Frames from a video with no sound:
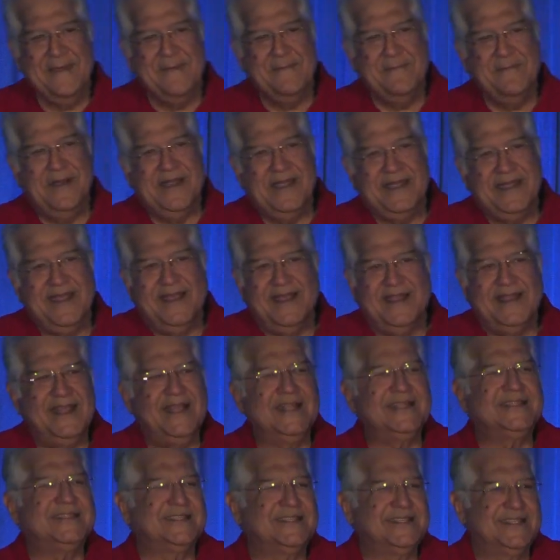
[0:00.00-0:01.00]
But yeah,
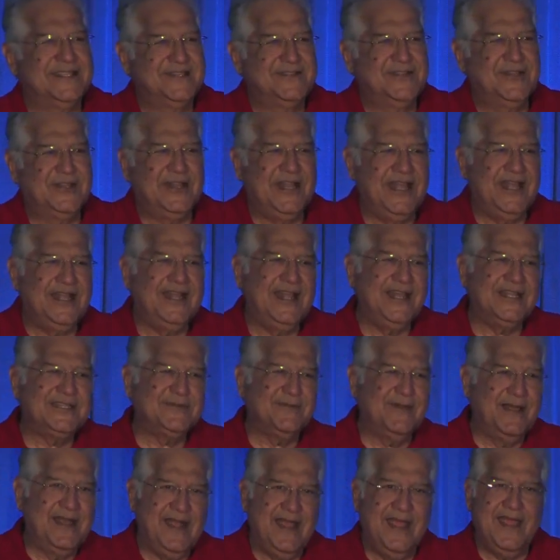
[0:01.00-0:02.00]
that's, so that, that's
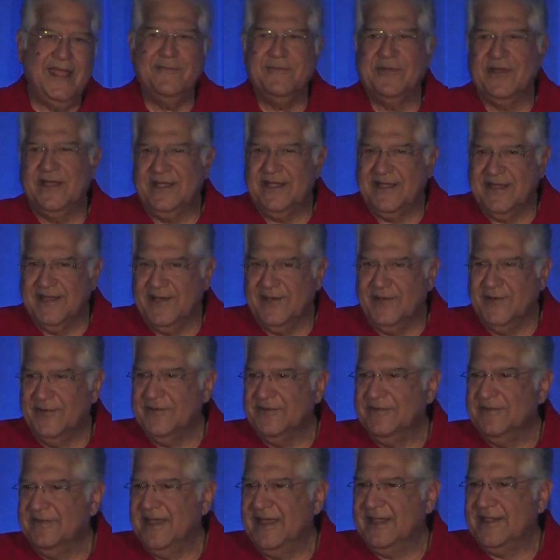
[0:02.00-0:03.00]
where I am right
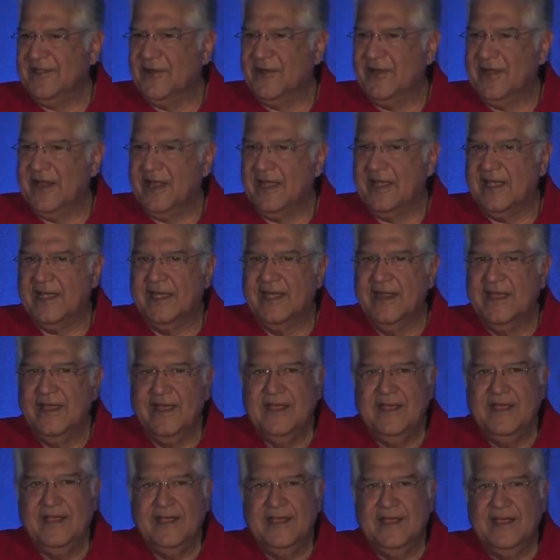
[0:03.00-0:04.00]
now. I thought I'd
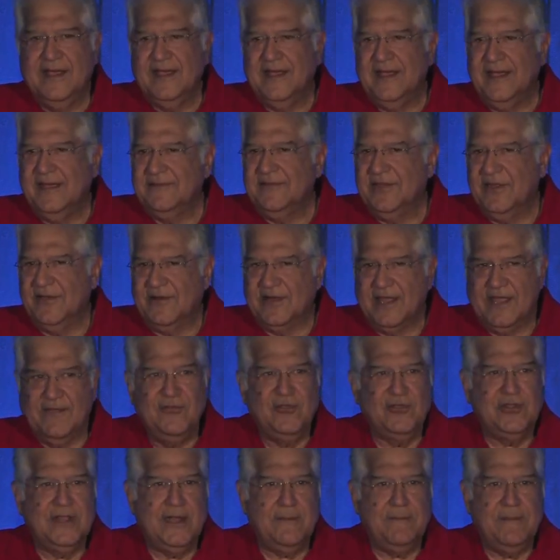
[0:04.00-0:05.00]
uh, you know, give
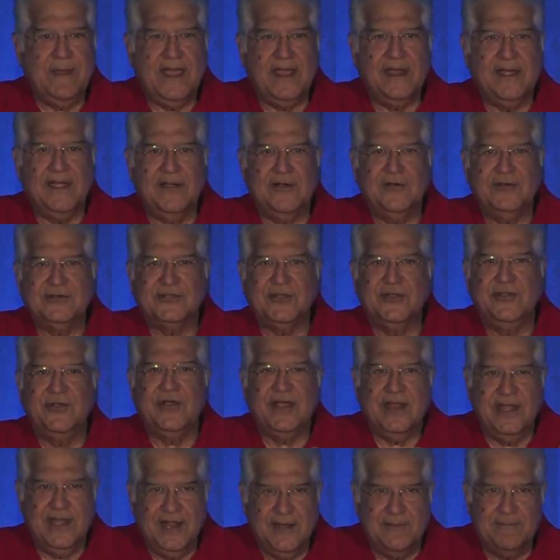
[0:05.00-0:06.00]
you that background so you
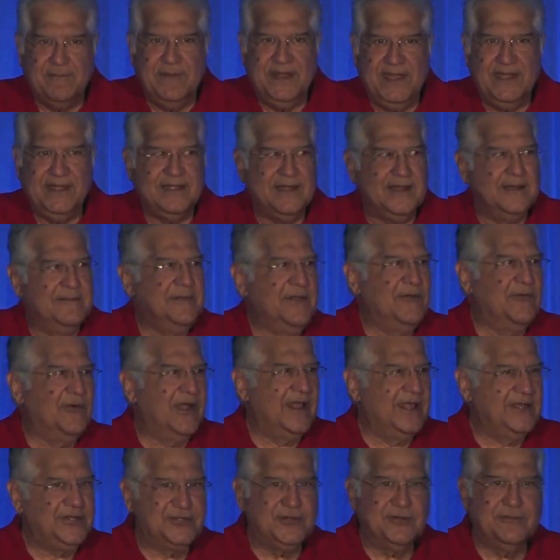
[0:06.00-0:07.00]
can help me, tell me
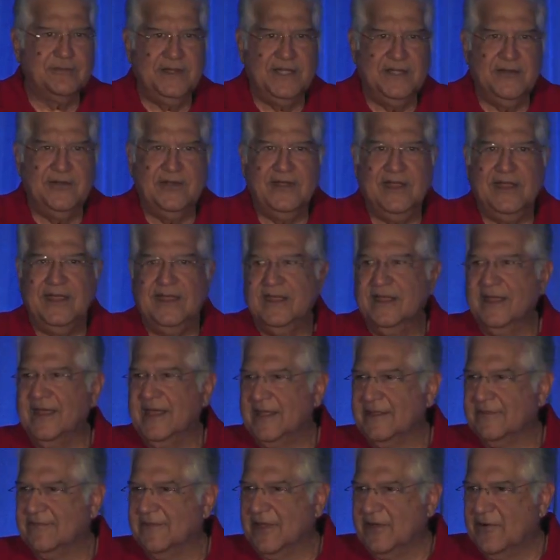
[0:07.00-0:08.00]
what I should be doing
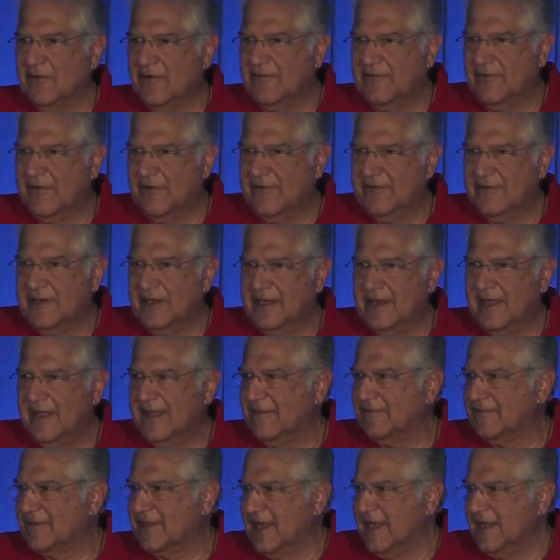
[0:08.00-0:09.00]
as we go forward. I
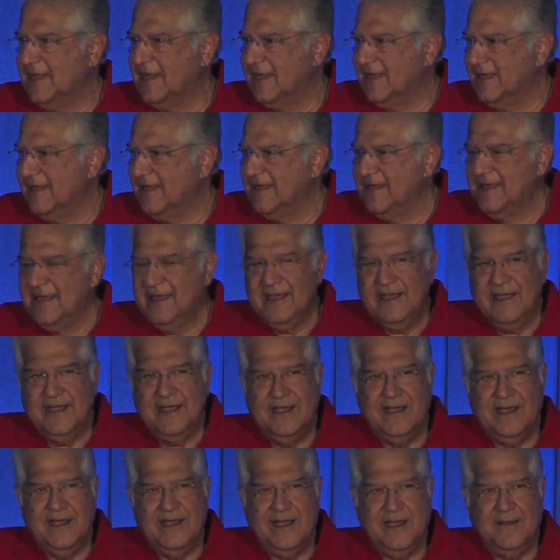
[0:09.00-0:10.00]
was telling
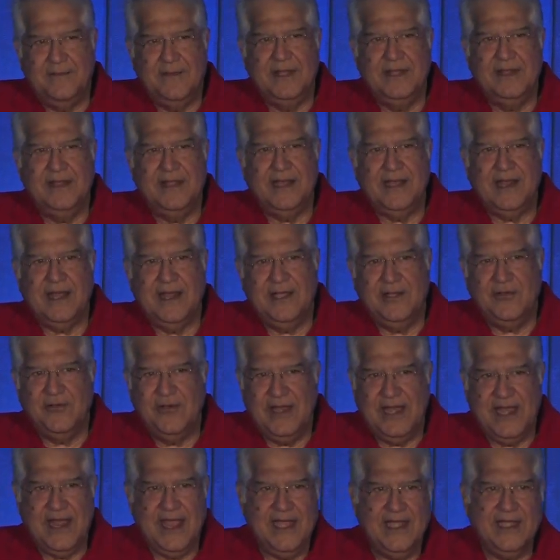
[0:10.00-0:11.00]
uh, Aman that I'll do
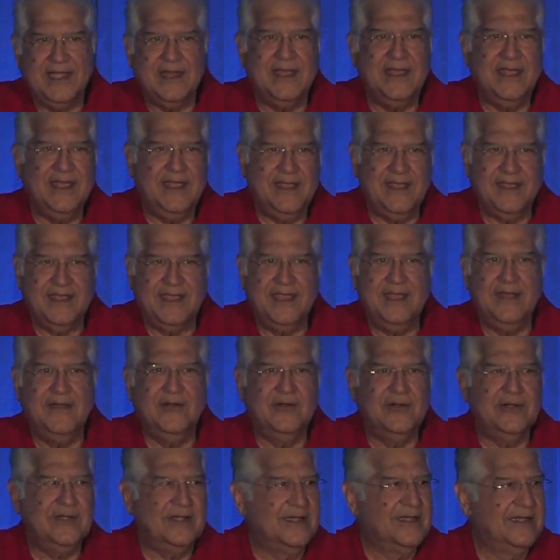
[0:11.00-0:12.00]
an
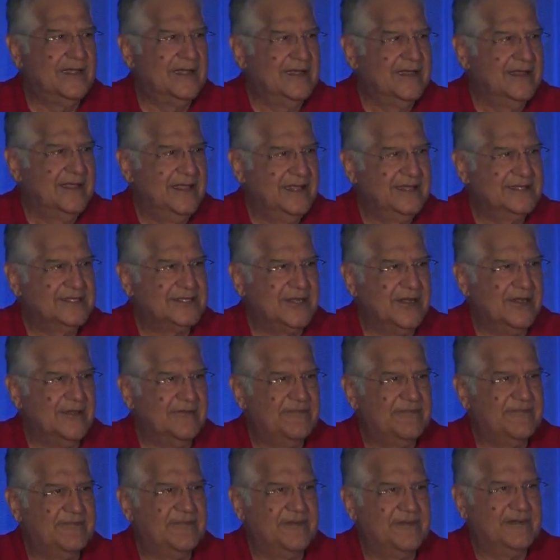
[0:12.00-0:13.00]
anti-keynote instead
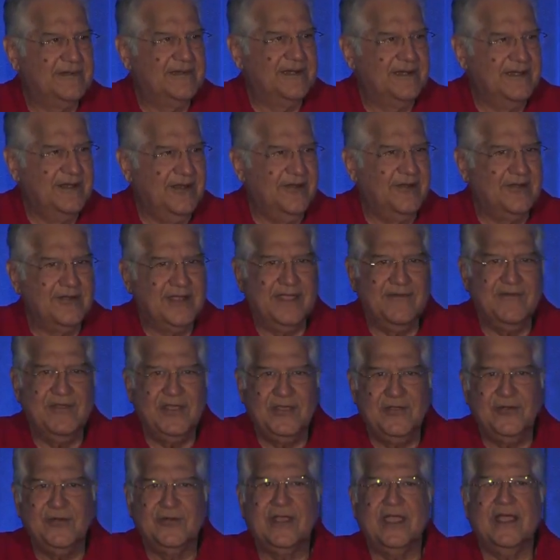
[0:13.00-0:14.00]
of you know, giving
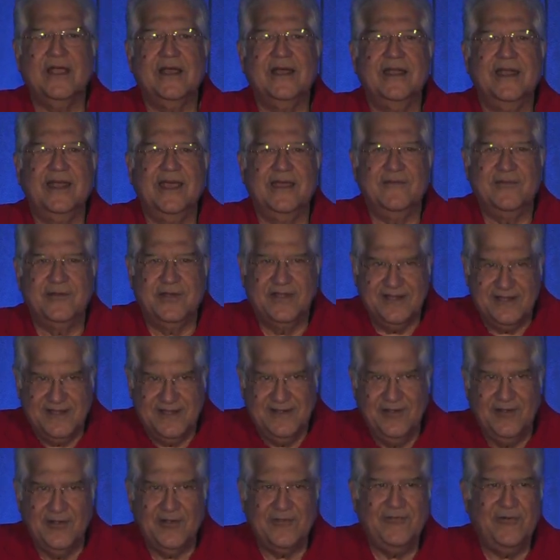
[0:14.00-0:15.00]
you Gyan, I
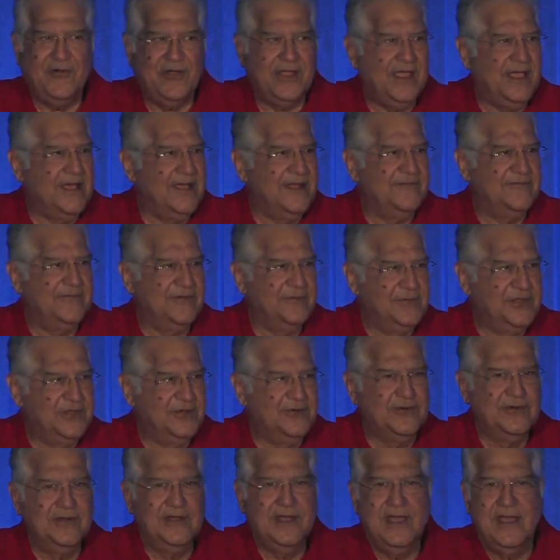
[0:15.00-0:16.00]
would look for Gyan from
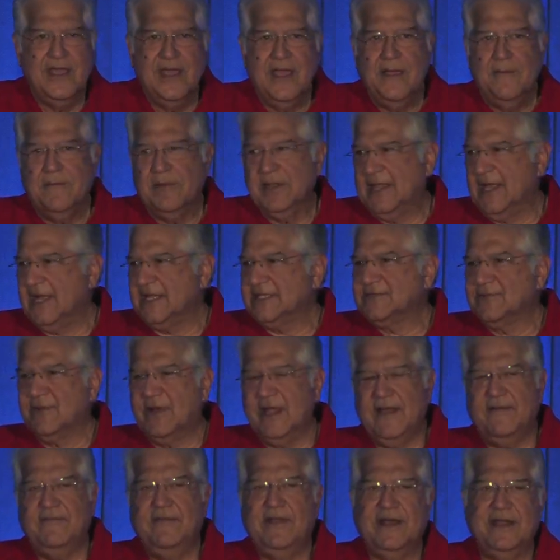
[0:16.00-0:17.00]
you. But that's
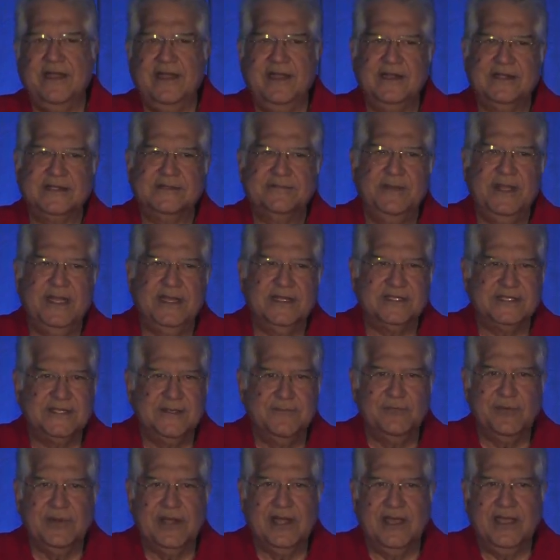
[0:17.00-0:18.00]
what I've done. It's been a
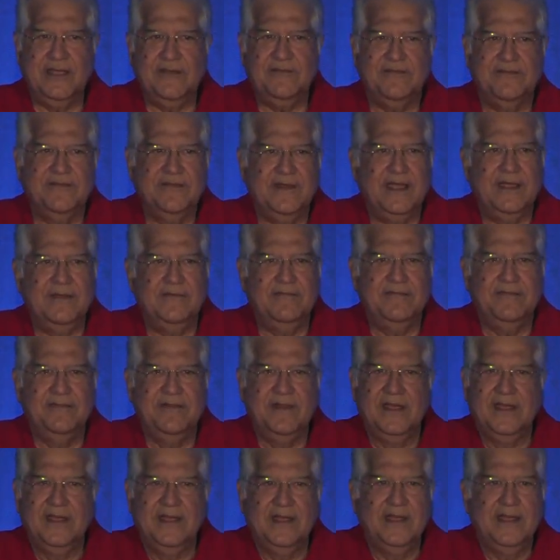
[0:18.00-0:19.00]
simple life. I've,
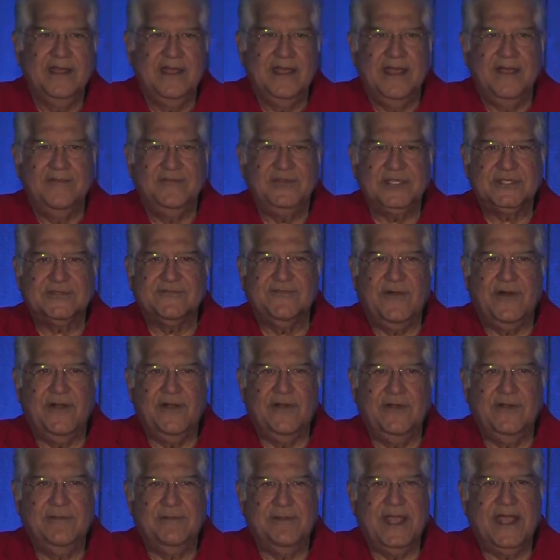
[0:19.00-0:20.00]
I've just
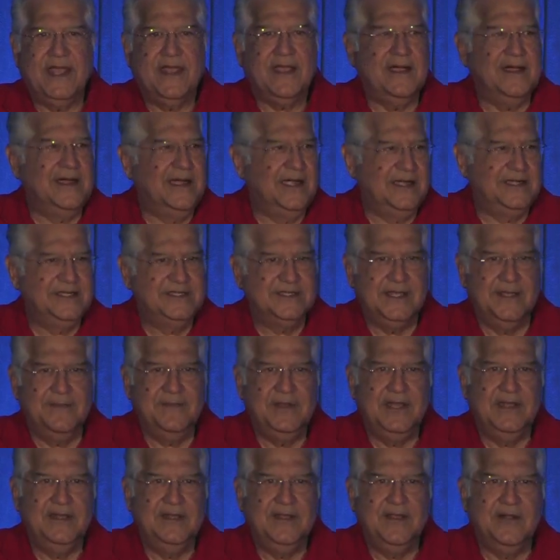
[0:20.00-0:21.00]
followed my cards. I
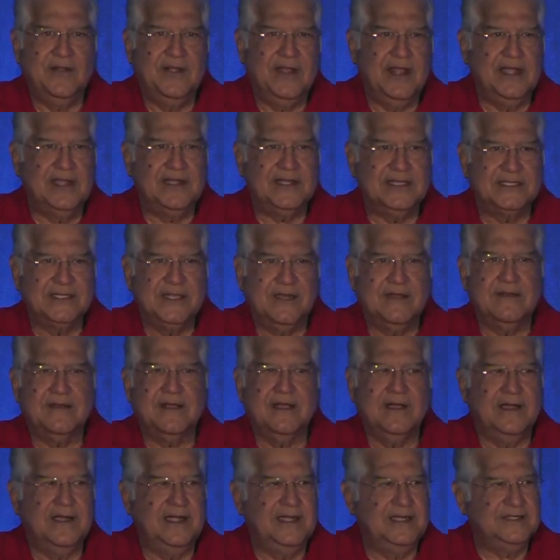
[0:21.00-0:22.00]
mean, your Delta set of
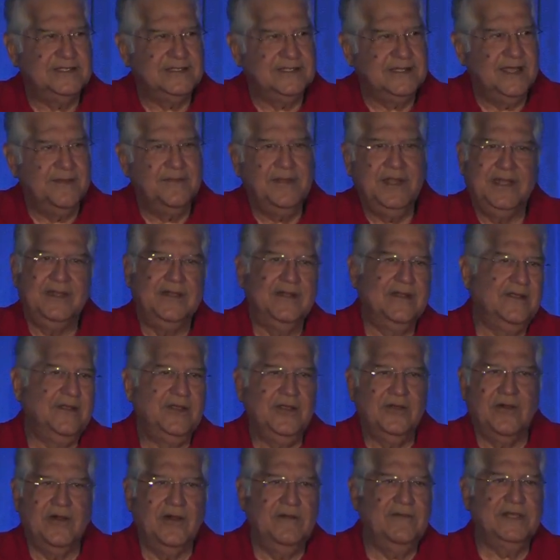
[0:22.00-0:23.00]
cards, I mean,
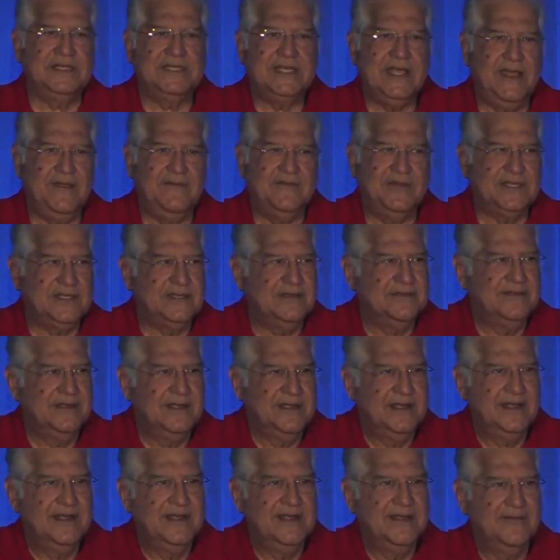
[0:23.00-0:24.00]
you always have a,
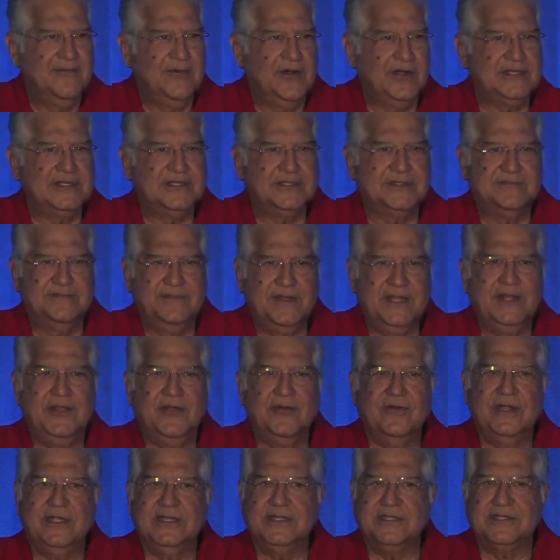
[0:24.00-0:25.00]
what's with
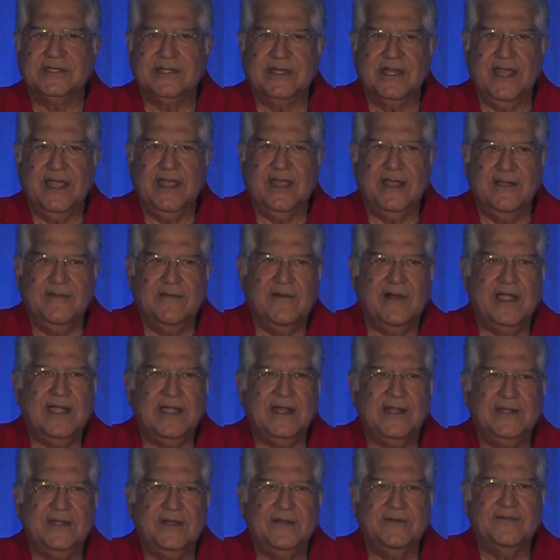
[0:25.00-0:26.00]
you and just take
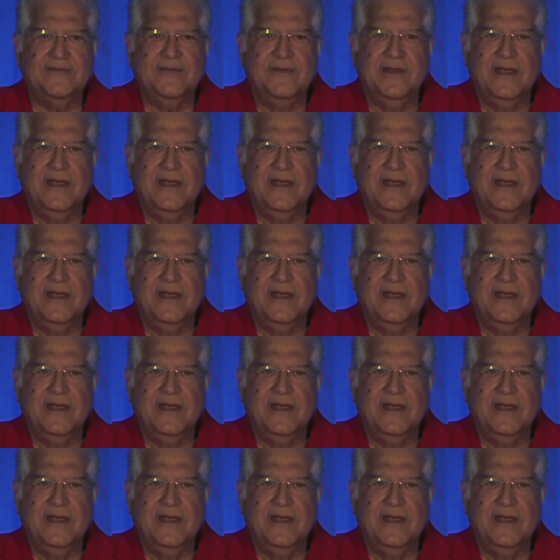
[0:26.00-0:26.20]
advantage of